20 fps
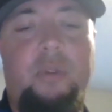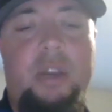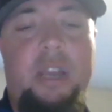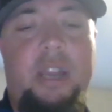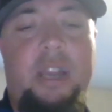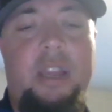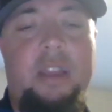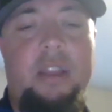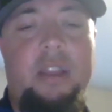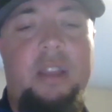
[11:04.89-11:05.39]

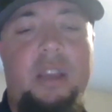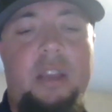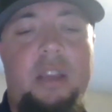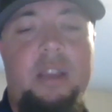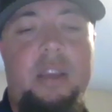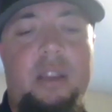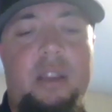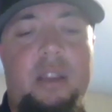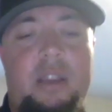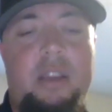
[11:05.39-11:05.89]
way
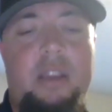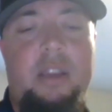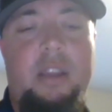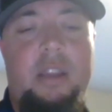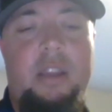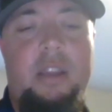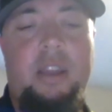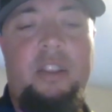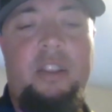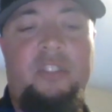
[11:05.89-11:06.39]

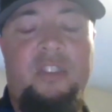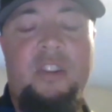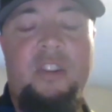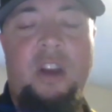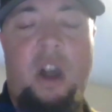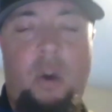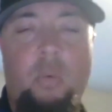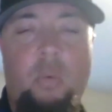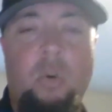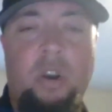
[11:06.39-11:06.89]
and it's
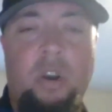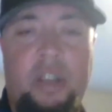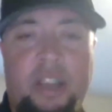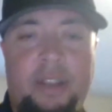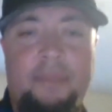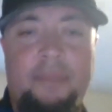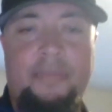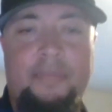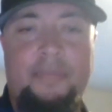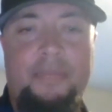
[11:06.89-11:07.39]
not
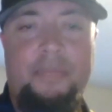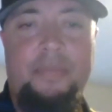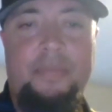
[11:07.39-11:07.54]
working.